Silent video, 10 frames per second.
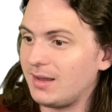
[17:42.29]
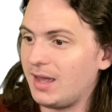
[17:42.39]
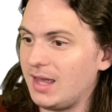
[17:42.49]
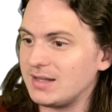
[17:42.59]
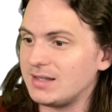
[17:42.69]

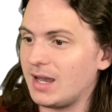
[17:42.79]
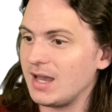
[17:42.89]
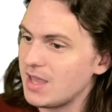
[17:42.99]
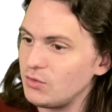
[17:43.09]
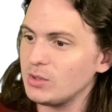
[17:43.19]
it
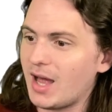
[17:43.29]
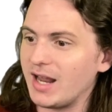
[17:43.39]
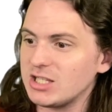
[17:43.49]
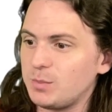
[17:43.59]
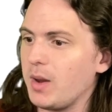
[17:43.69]
uh, gives you a lot
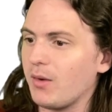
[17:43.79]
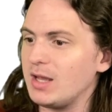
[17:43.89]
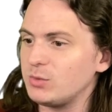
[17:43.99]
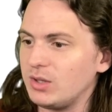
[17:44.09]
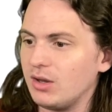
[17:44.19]
of
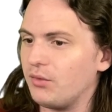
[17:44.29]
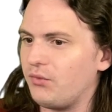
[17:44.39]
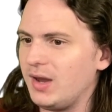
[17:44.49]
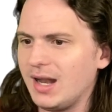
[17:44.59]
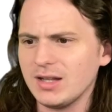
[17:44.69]
experience when you
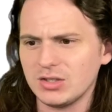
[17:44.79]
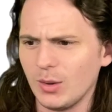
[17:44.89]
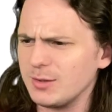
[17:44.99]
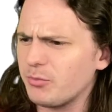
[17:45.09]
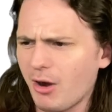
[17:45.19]
defeat it,
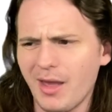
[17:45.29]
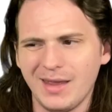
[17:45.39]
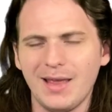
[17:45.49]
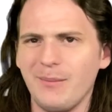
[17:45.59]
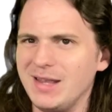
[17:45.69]
so it's
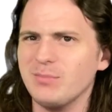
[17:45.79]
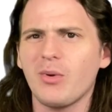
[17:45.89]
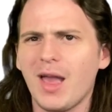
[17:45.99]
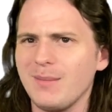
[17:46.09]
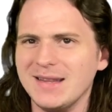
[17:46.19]
probably that means
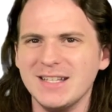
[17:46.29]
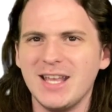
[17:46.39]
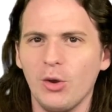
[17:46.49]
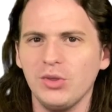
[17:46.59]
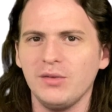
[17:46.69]
probably meat is
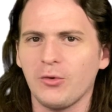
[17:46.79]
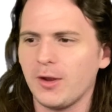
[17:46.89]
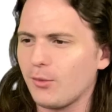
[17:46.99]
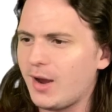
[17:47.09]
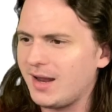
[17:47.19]
healthy for
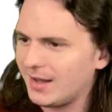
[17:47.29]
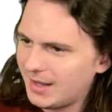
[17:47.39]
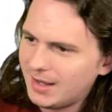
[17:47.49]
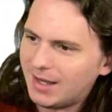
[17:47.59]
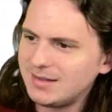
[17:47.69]
you, right?
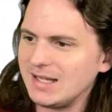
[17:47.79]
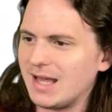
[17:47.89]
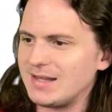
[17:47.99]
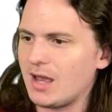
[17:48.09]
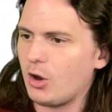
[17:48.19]
I think
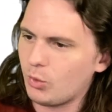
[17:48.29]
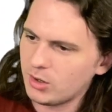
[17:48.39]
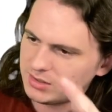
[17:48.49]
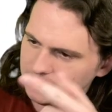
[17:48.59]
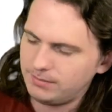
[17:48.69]
that's how it
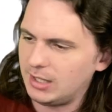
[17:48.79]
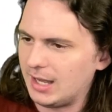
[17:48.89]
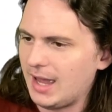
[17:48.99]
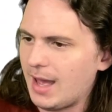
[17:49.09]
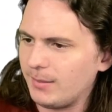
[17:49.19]
works.
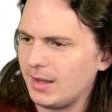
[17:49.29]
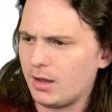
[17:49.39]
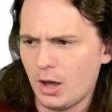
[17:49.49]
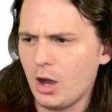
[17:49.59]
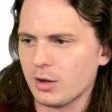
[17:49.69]
Yeah, at
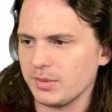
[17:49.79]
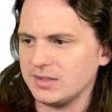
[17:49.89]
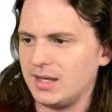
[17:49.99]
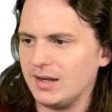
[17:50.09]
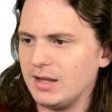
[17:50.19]

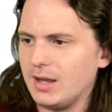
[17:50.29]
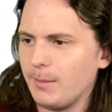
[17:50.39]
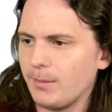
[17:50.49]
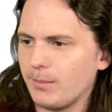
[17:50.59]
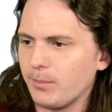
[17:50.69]
100%
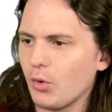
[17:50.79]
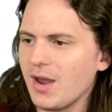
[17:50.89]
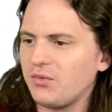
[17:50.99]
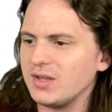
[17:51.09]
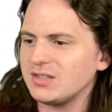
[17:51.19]

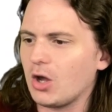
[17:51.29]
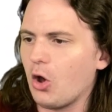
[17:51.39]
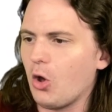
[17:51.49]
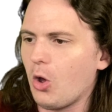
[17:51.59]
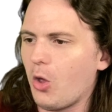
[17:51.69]
breakfast
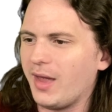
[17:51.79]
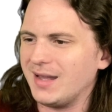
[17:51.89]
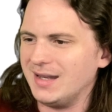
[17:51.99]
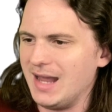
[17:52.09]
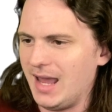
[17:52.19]
all
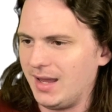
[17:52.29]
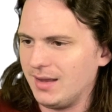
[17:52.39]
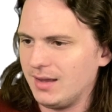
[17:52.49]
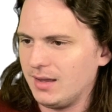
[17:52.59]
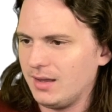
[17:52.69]
day.
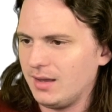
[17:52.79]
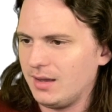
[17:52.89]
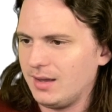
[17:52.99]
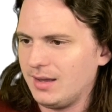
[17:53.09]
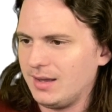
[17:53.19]

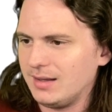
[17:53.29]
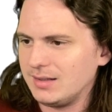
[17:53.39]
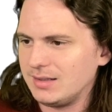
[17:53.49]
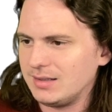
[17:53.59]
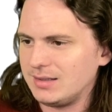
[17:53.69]

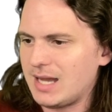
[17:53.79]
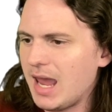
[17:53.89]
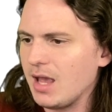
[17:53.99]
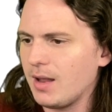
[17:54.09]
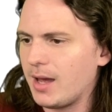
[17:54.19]

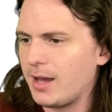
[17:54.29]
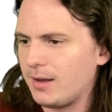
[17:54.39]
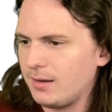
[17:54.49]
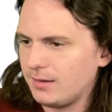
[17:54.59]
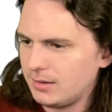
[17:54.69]

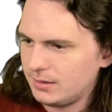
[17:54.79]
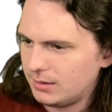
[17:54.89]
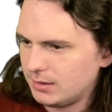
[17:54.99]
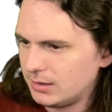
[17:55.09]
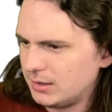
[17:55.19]
Tangela,
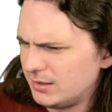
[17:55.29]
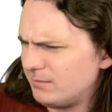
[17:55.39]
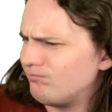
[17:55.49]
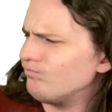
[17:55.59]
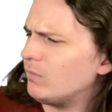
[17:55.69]

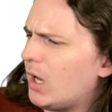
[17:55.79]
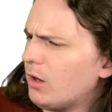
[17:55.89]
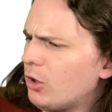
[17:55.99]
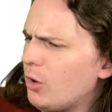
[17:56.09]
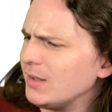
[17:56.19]
I
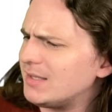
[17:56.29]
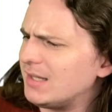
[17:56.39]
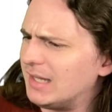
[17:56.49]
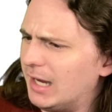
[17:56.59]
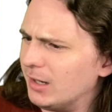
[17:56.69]
don't know what's
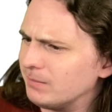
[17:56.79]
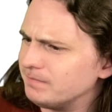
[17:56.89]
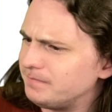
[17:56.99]
in there,